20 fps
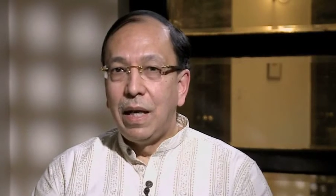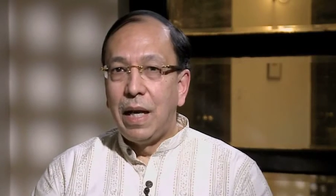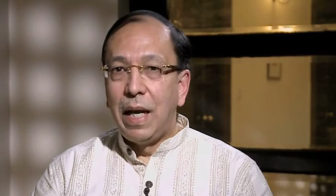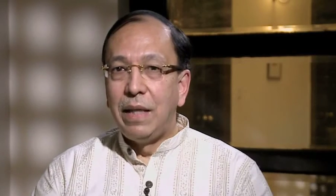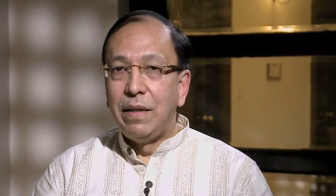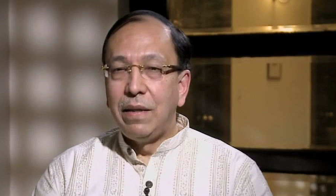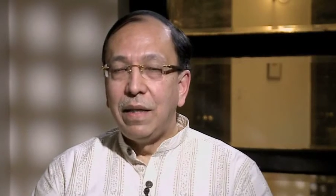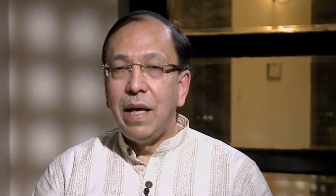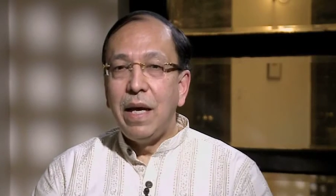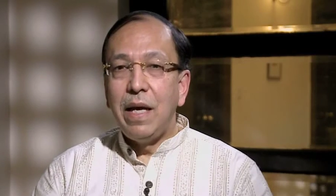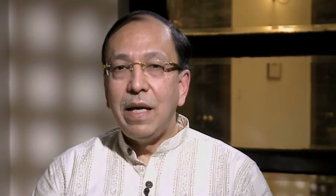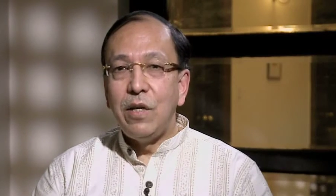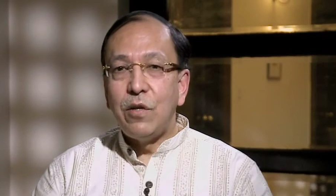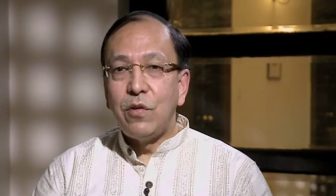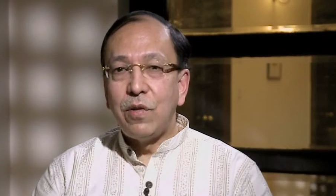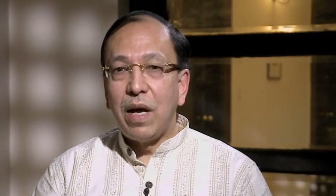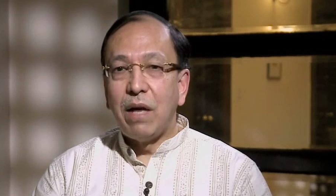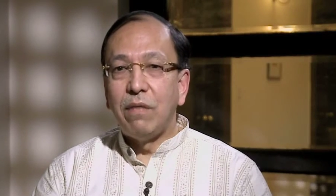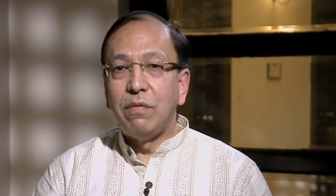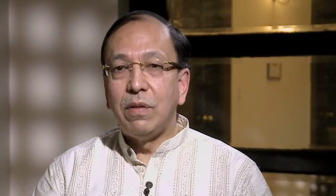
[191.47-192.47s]
And there he
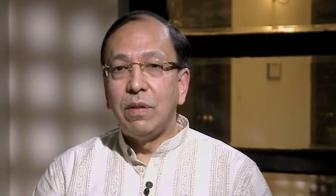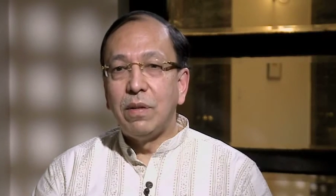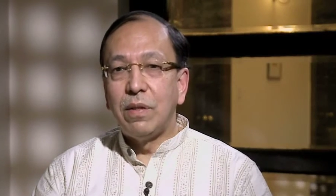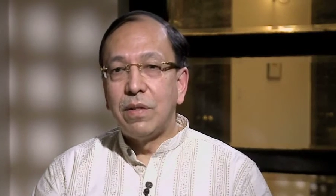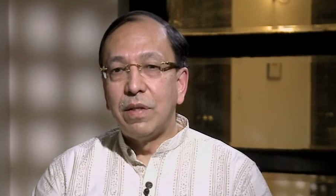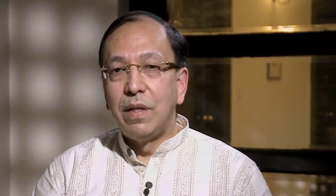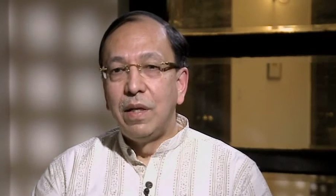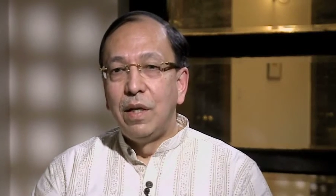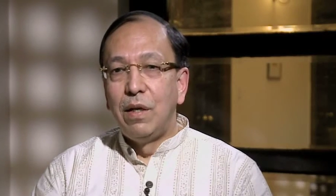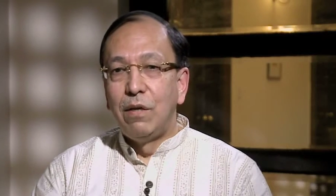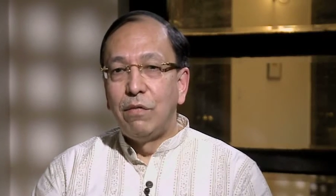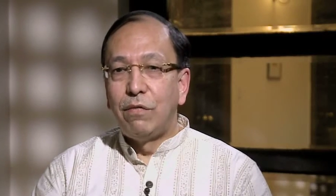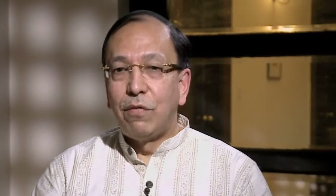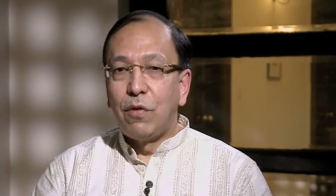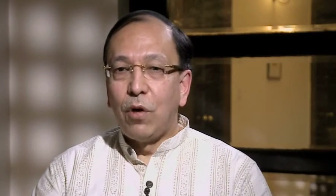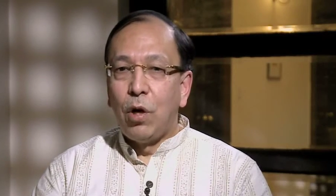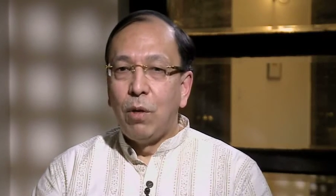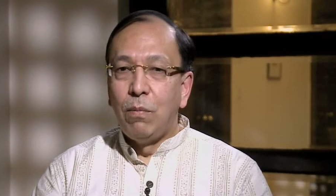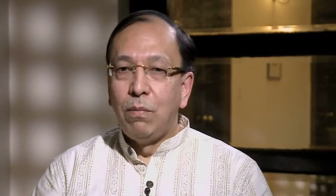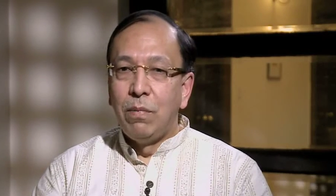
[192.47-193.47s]
traveled
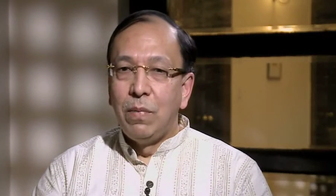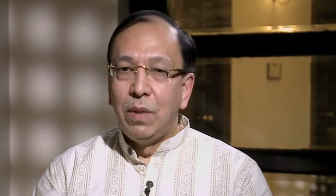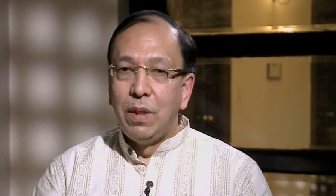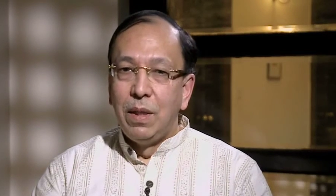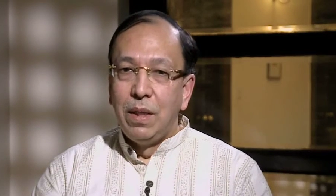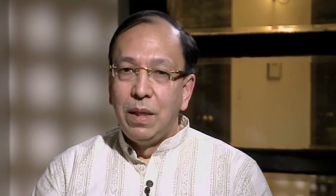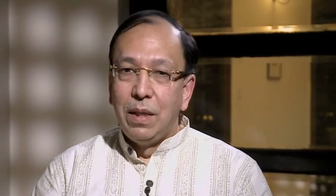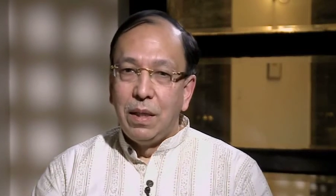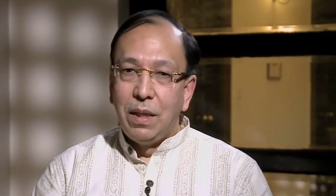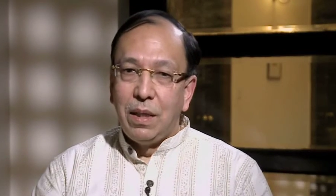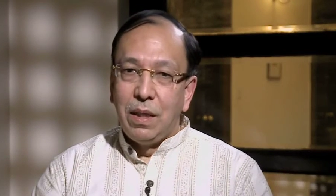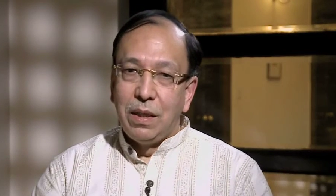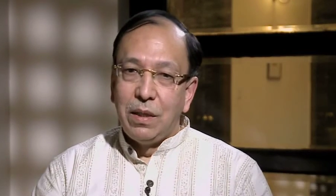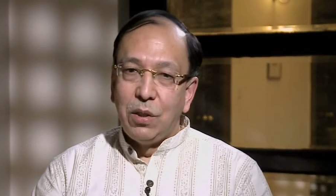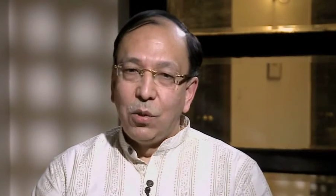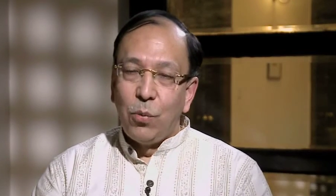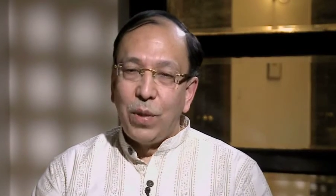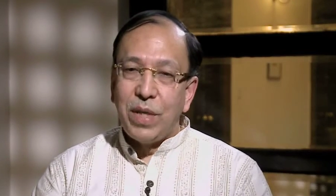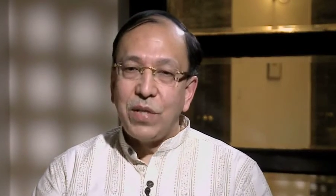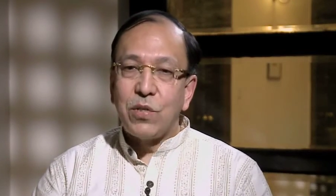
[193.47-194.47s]
from
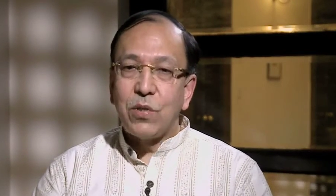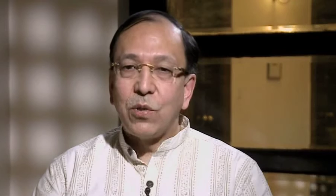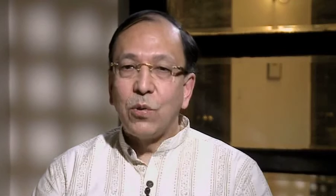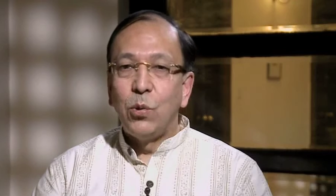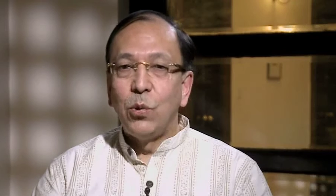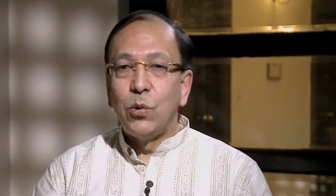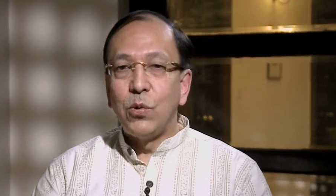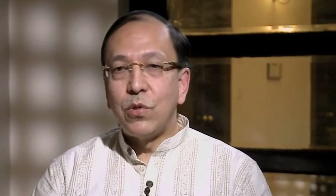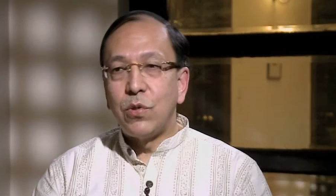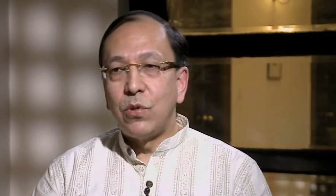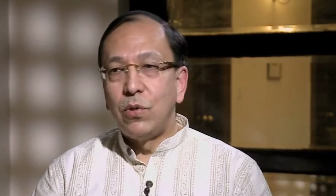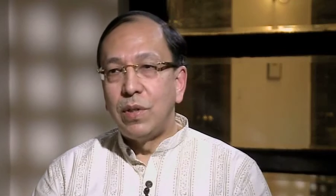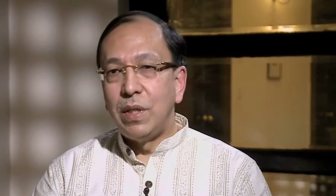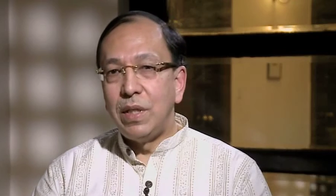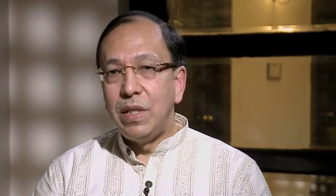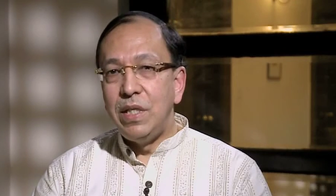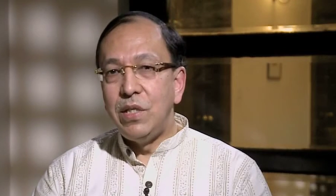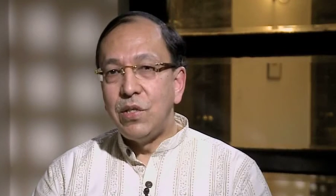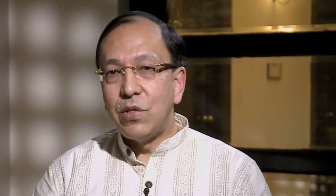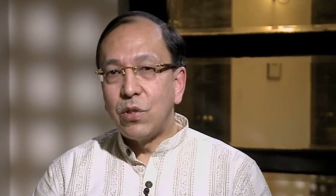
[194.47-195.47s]
the West Coast to
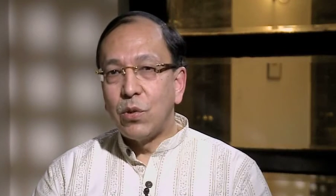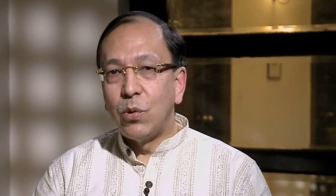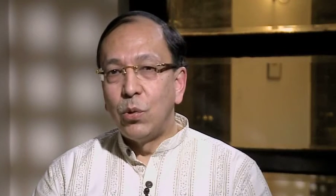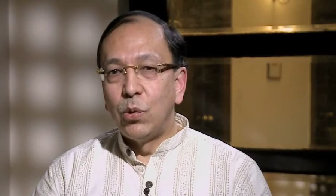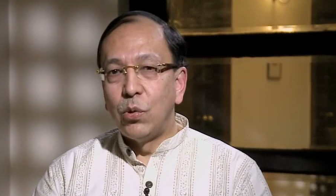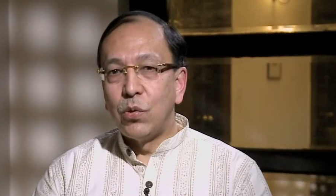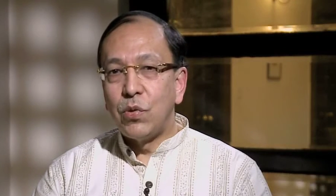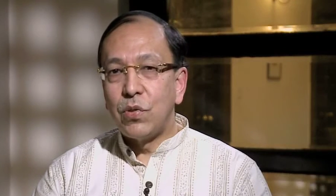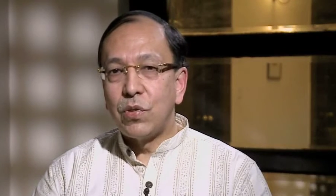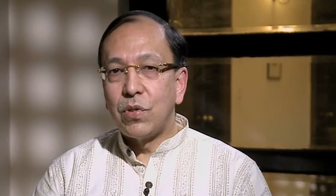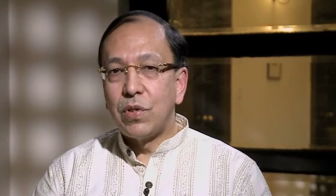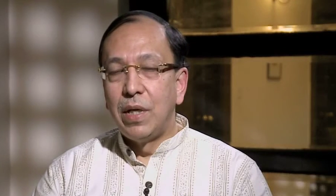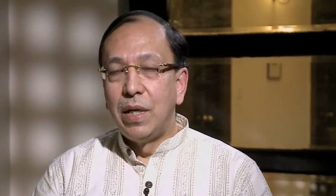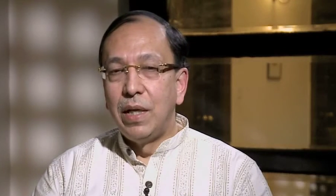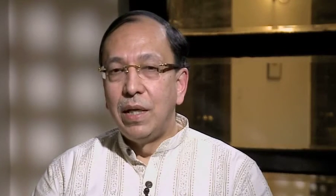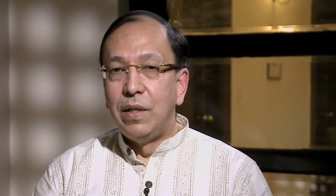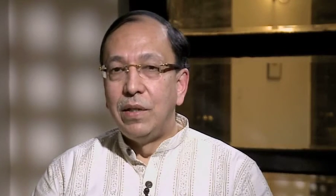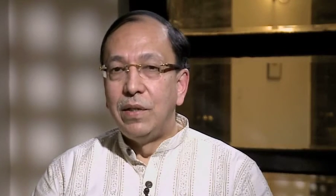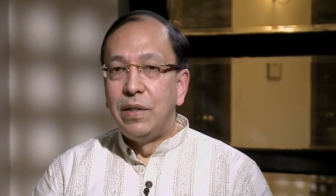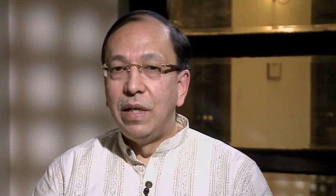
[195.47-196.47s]
the East Coast,
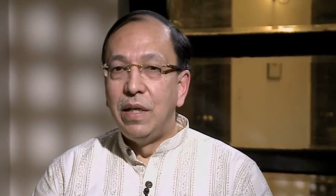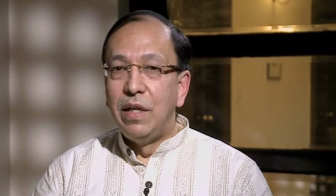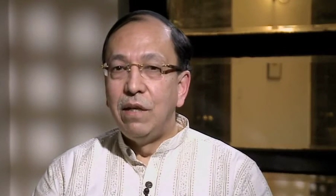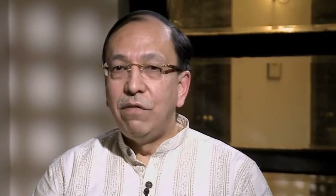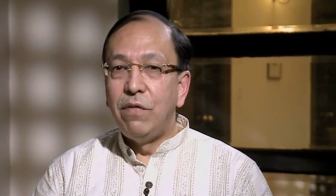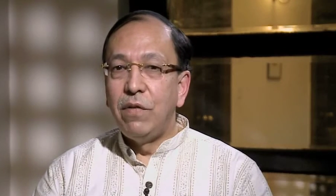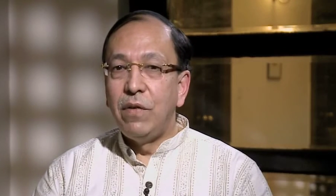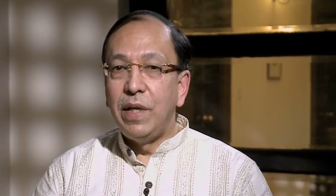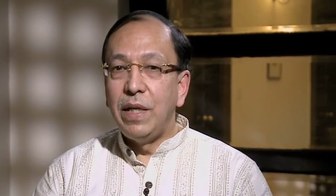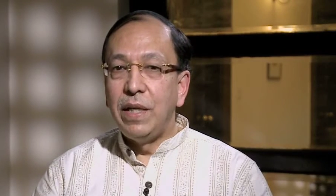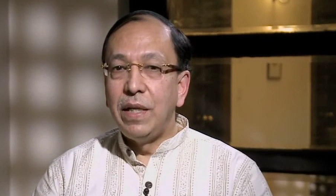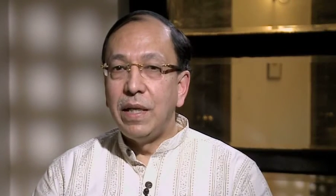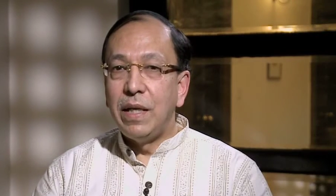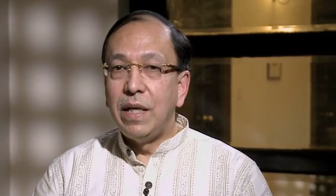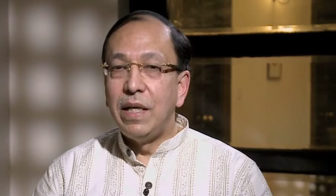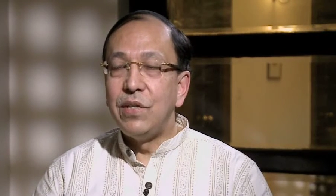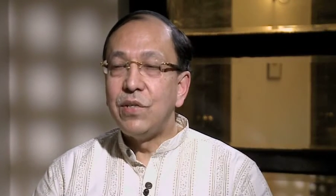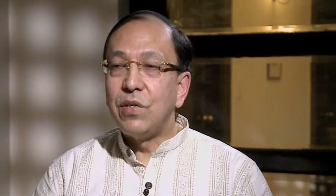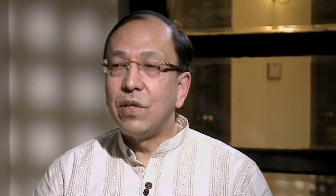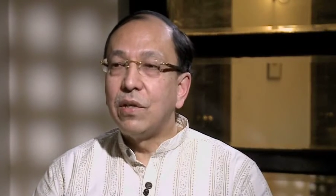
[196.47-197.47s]
delivering
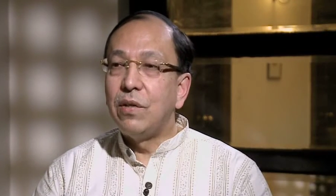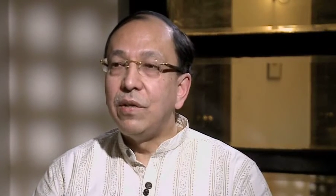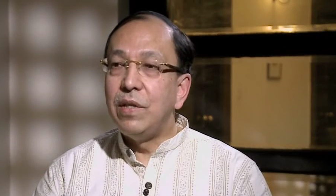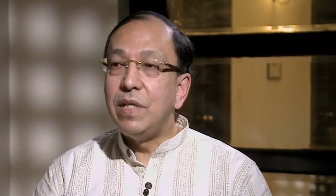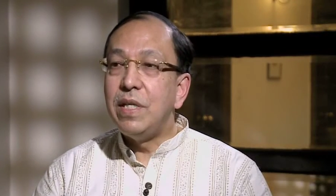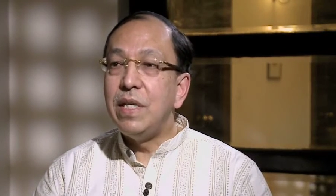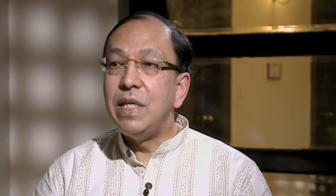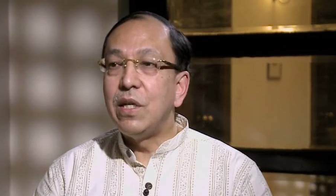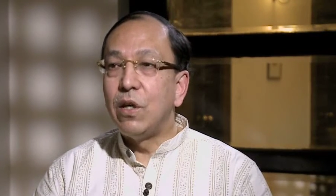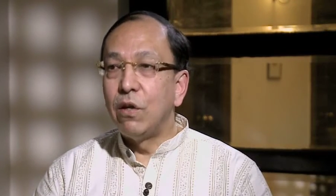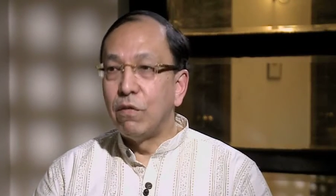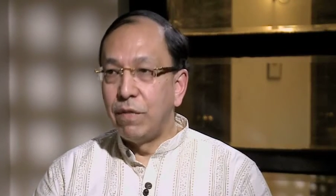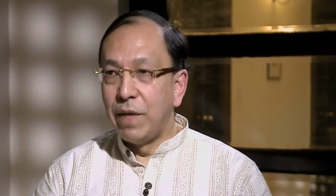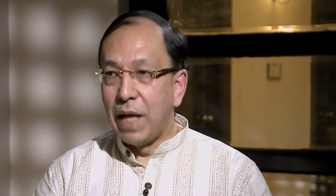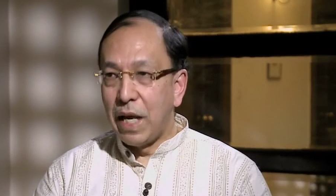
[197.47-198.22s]
his critique of